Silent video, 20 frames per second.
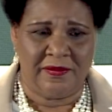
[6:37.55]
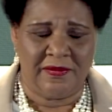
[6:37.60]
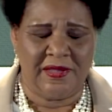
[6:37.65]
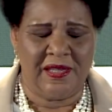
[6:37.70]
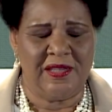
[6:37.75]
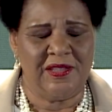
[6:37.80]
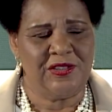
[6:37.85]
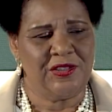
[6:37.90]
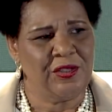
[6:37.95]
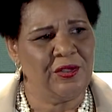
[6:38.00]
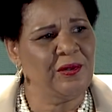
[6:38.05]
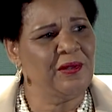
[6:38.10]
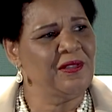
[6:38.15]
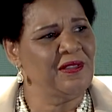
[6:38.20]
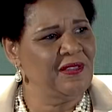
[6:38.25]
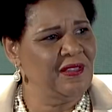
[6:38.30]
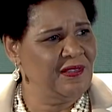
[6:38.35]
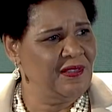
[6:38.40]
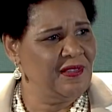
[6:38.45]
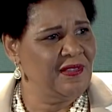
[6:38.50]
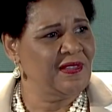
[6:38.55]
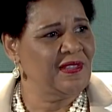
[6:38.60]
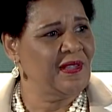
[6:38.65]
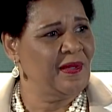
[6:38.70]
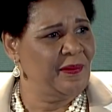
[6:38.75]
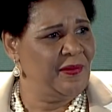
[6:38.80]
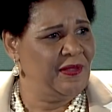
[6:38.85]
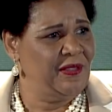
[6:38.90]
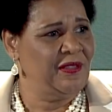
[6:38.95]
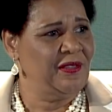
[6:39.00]
and turn it into
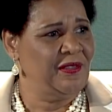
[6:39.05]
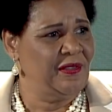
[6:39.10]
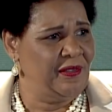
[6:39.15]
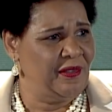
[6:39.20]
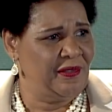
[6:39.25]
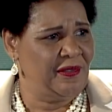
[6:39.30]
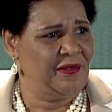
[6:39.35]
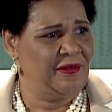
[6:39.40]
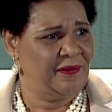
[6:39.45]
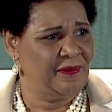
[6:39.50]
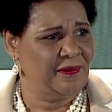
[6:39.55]
something good.